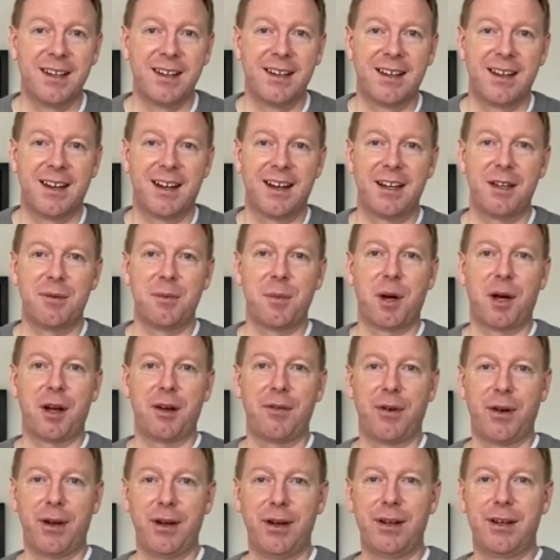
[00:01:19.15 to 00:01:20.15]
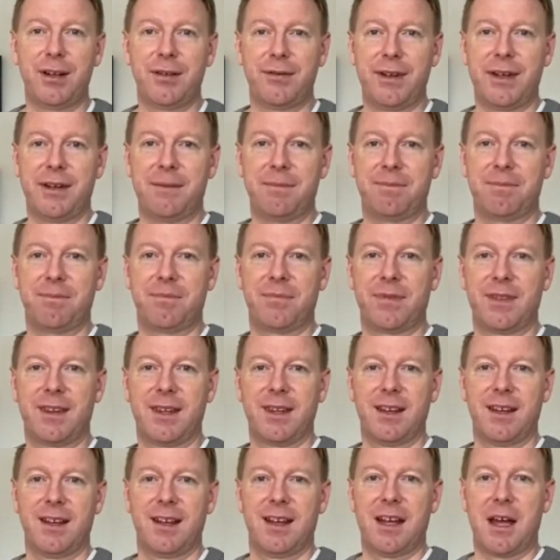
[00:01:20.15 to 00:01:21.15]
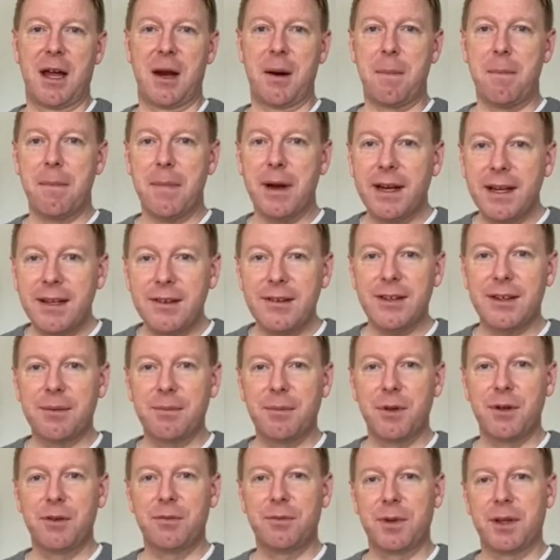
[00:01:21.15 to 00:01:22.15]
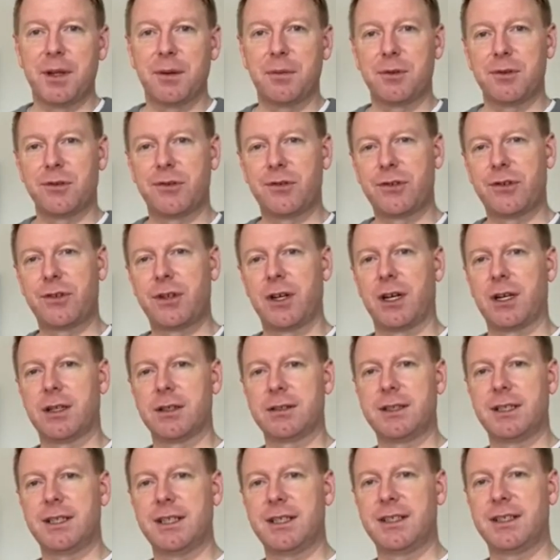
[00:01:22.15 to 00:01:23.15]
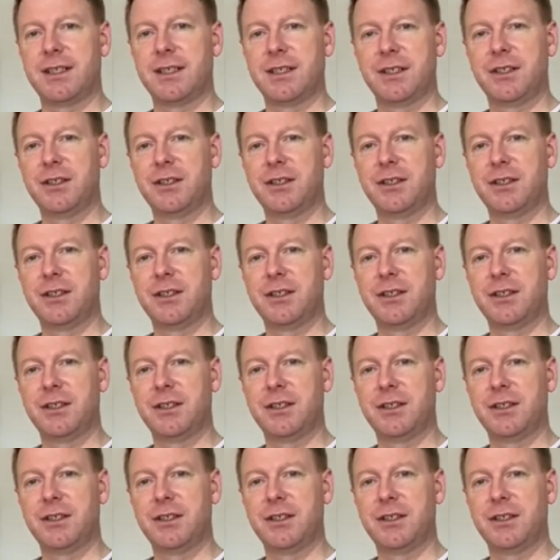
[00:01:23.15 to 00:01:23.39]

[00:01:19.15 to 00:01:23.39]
You might have heard of it. An amazing movement that was started